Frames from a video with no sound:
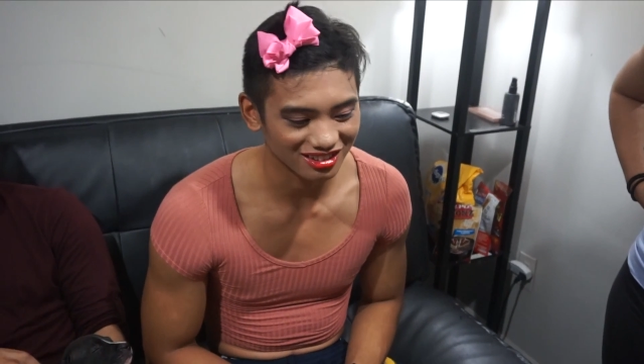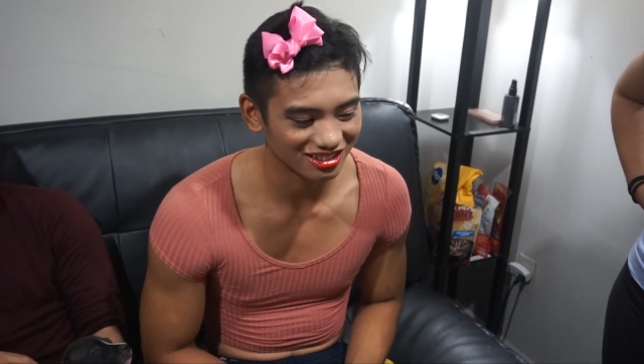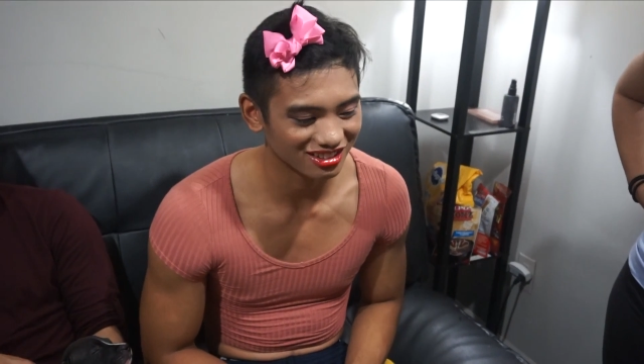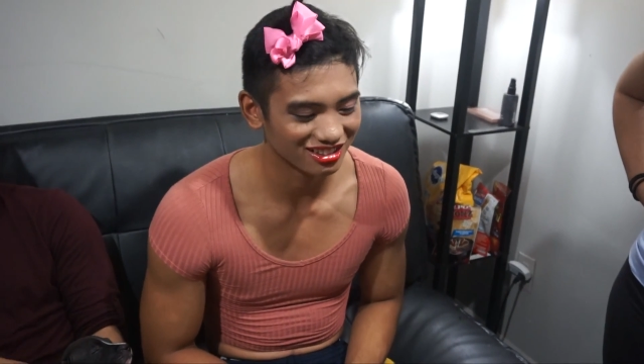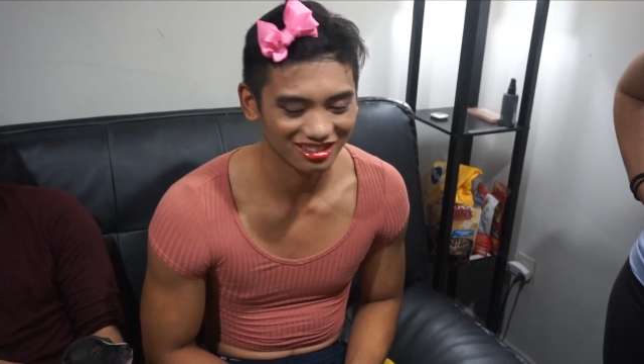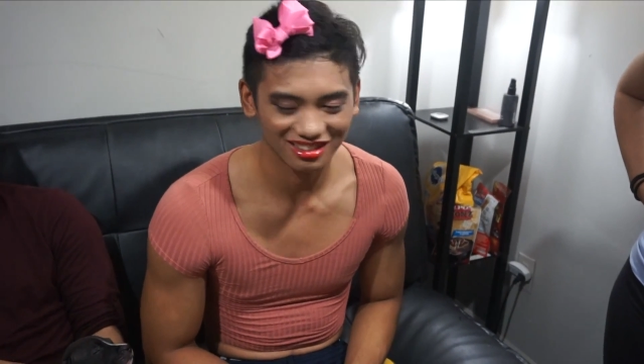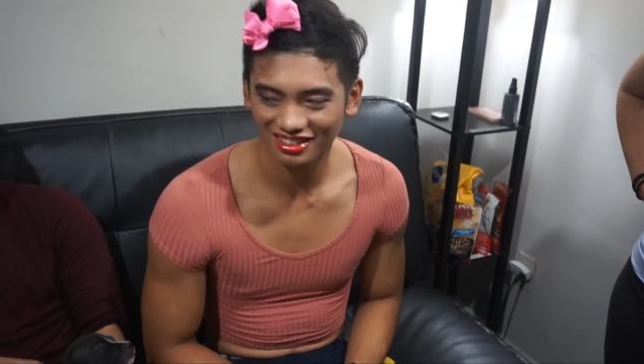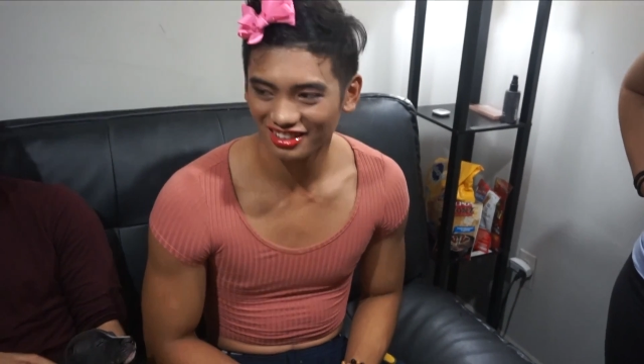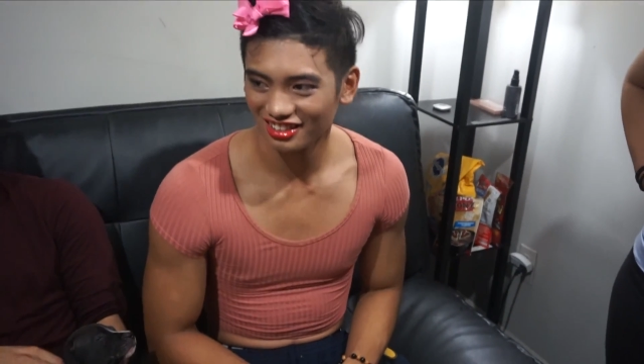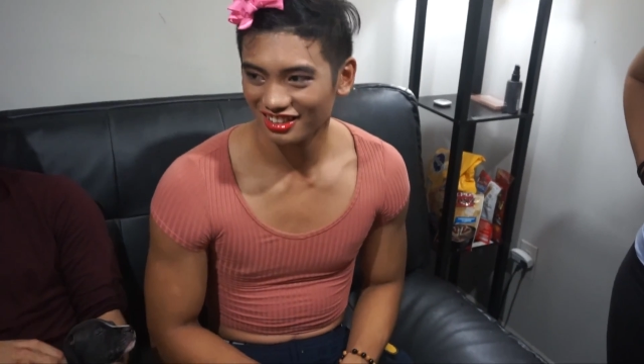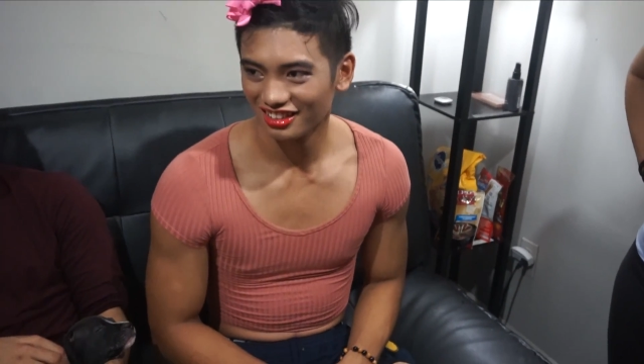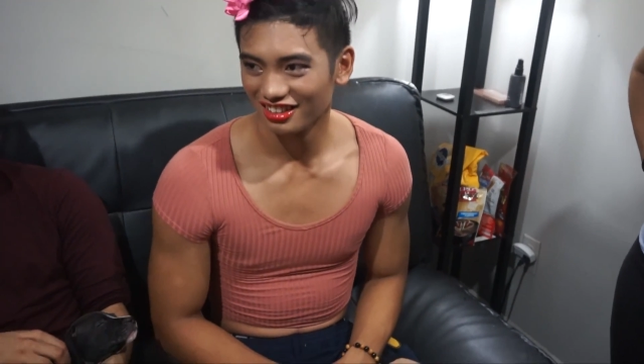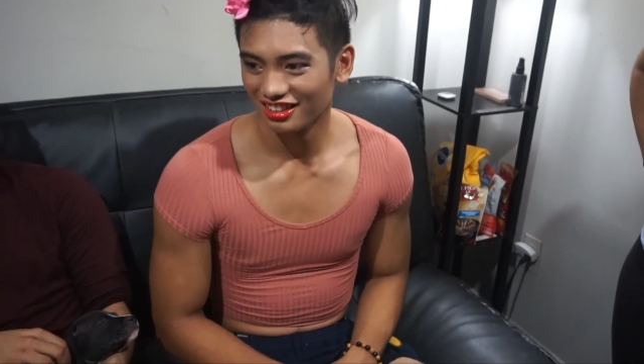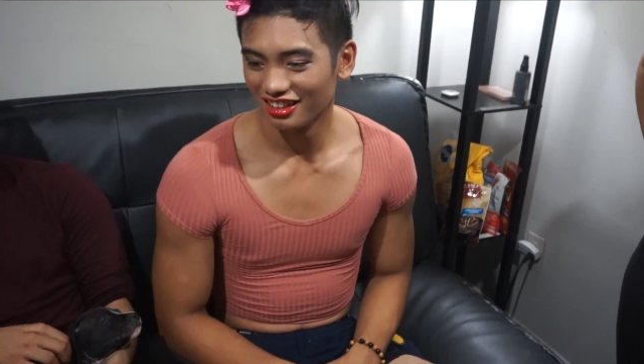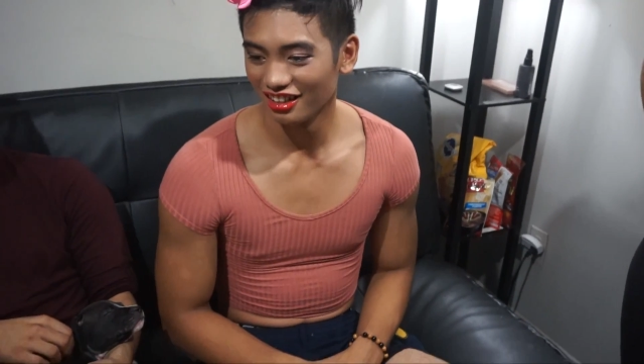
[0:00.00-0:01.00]
You want the McChickens?
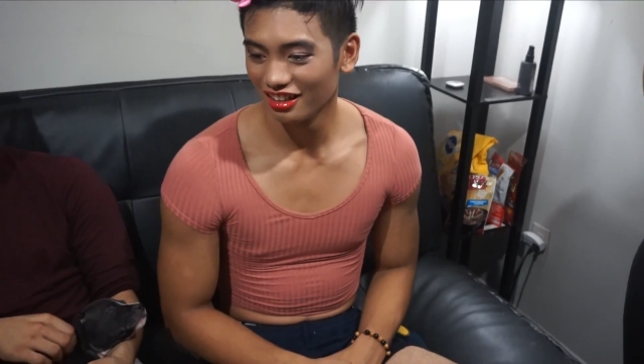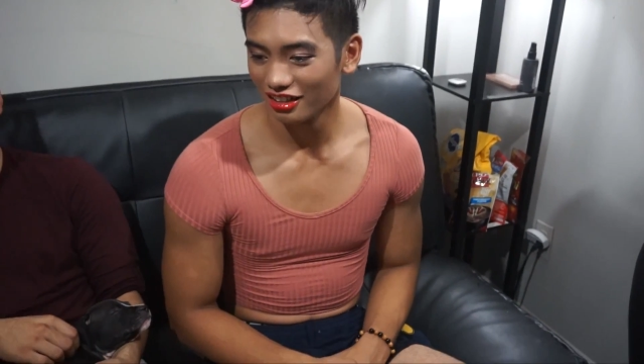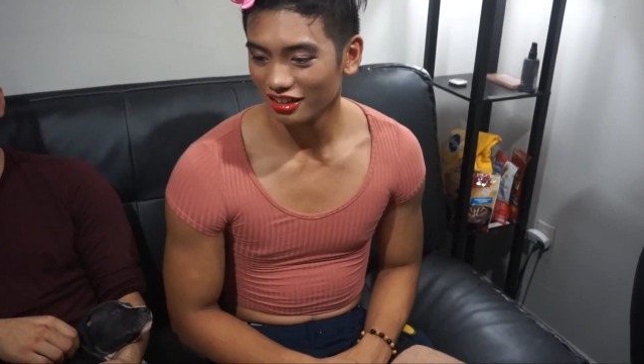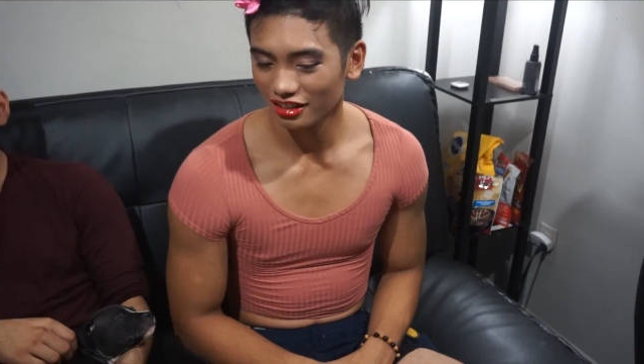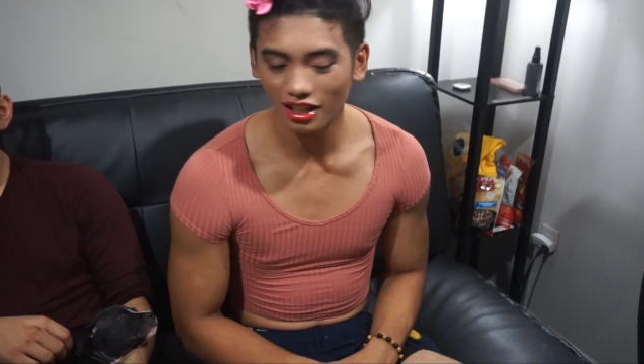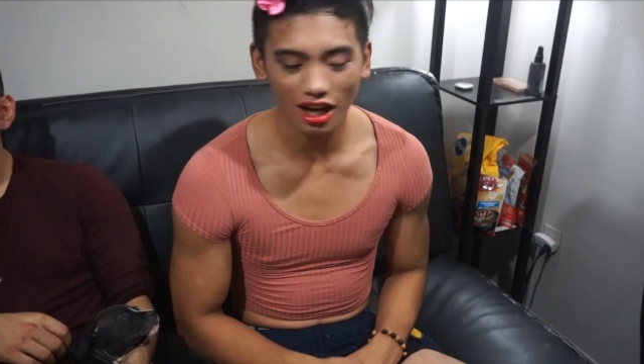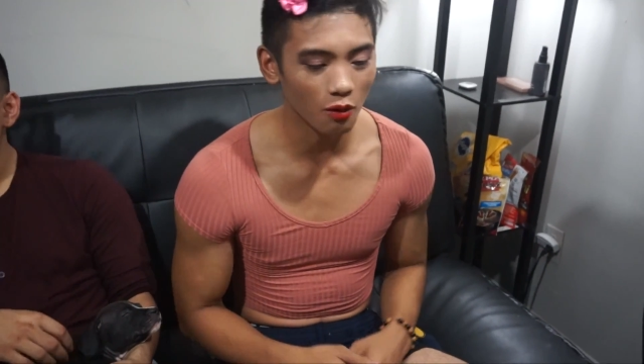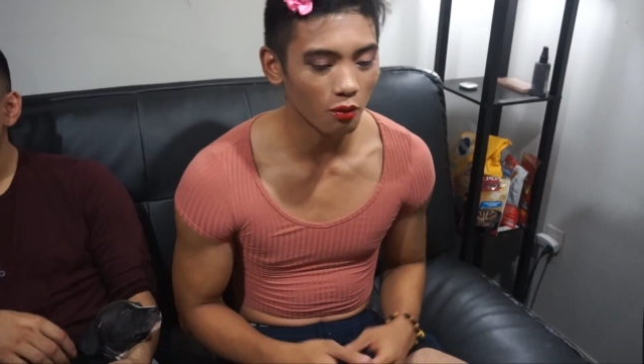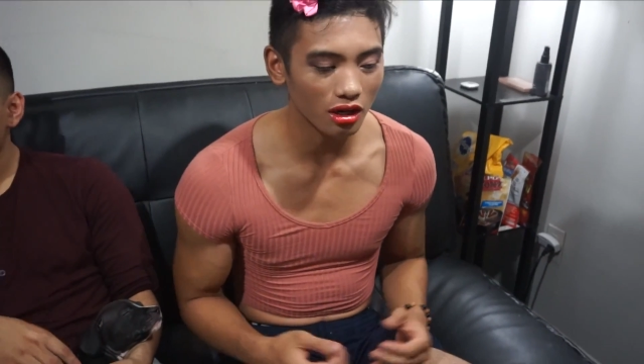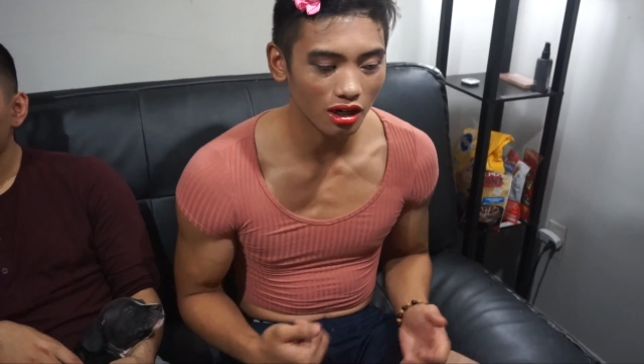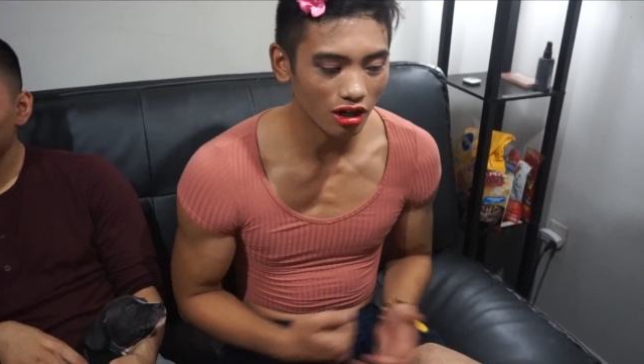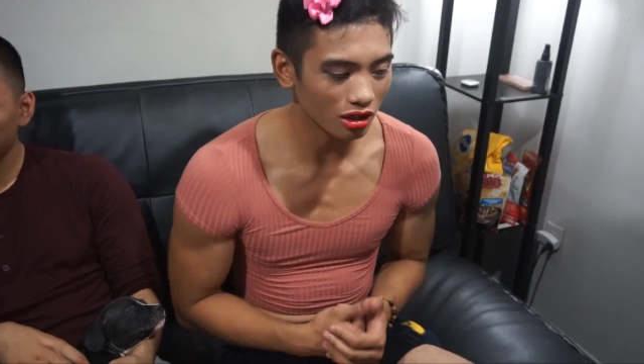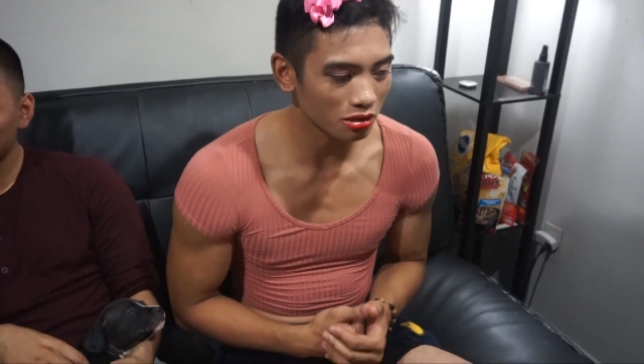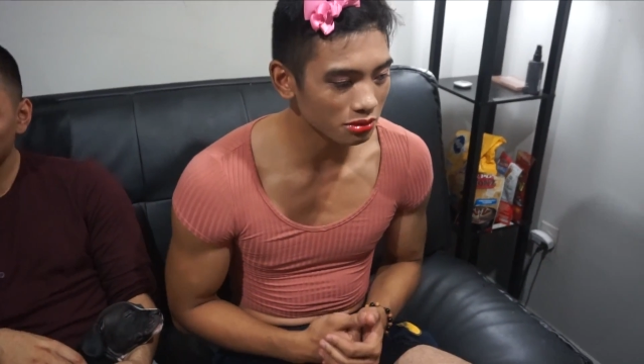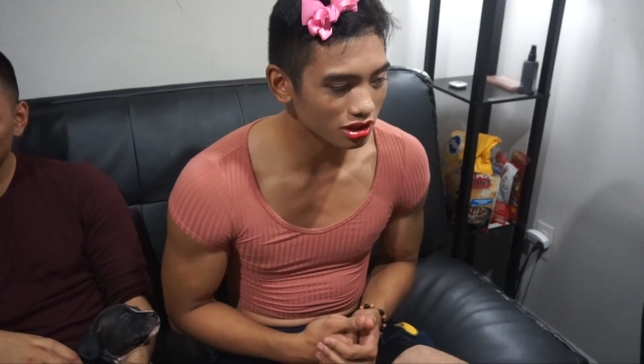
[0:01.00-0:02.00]
Huh? Yeah, I want all
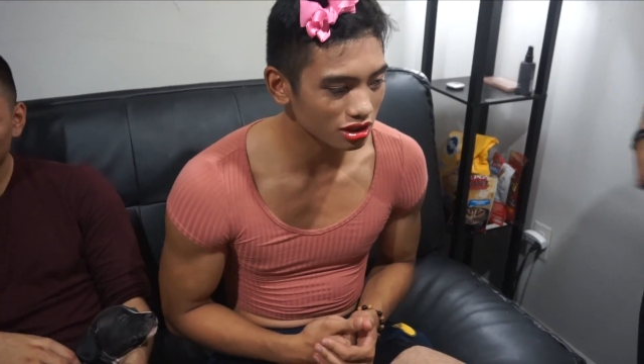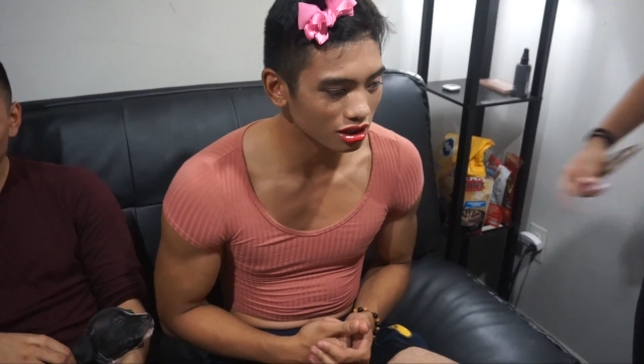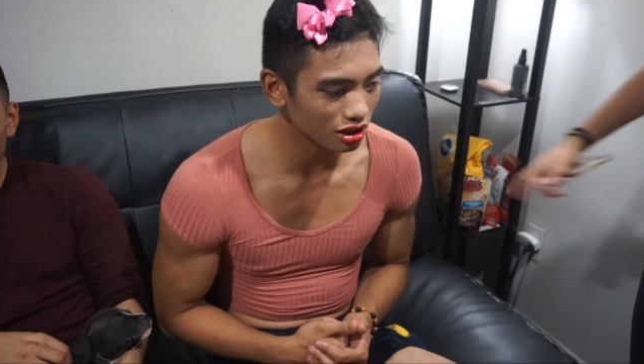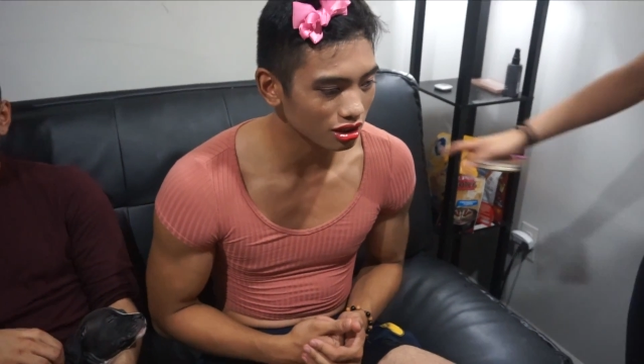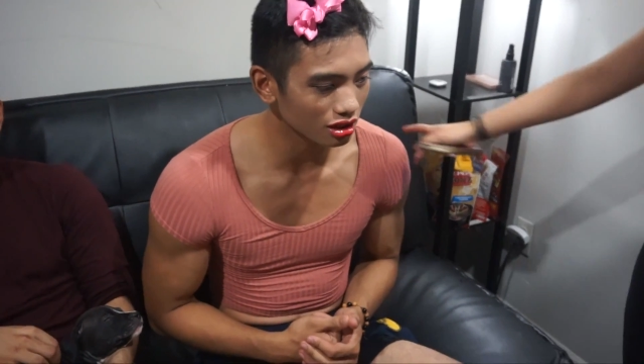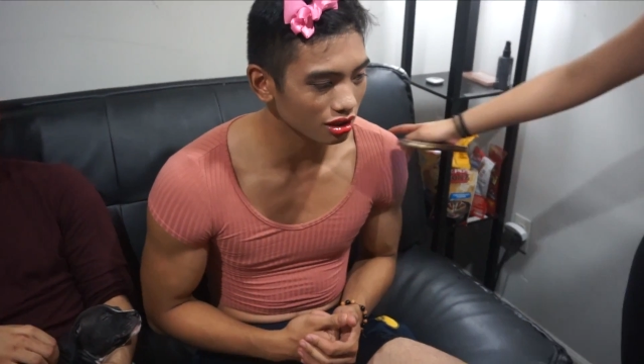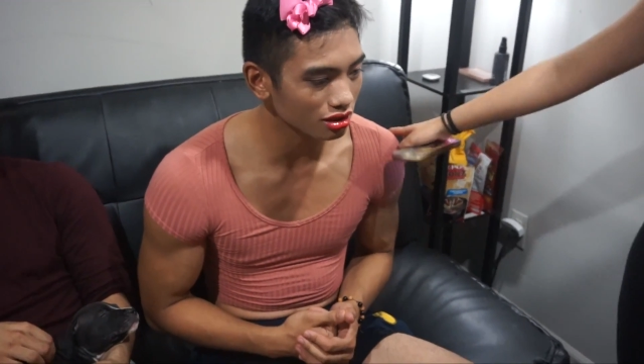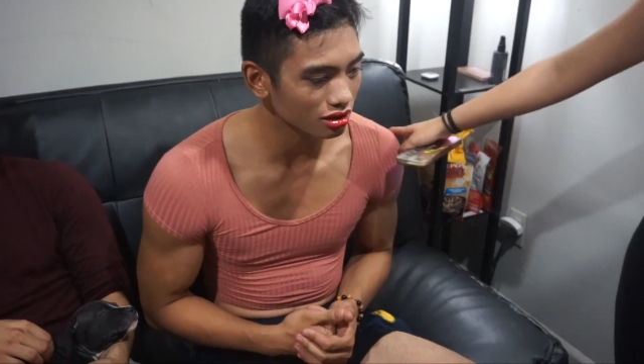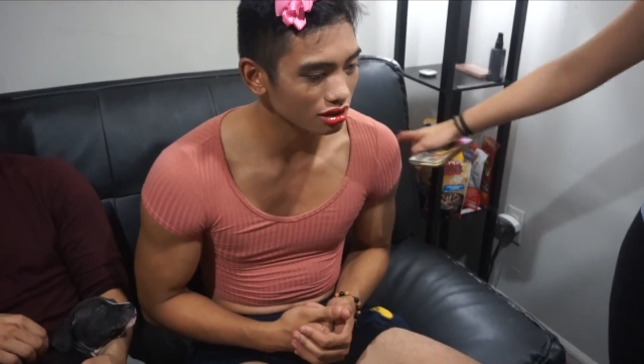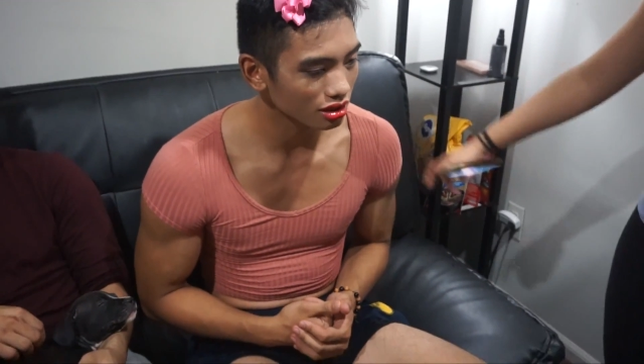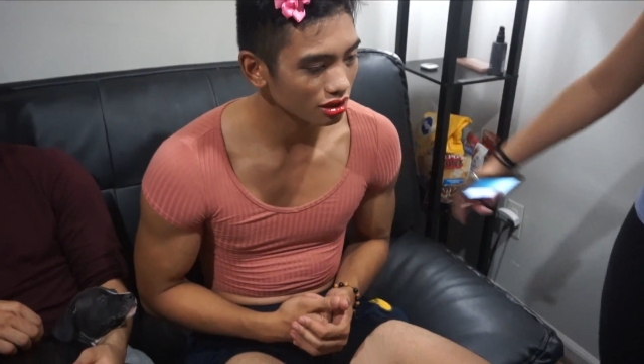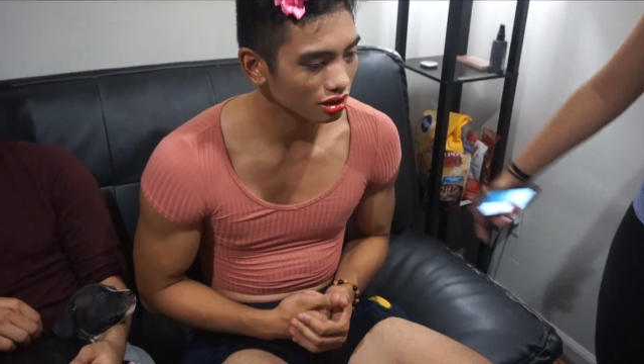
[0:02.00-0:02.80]
the McChickens. I'm gonna give you white piece,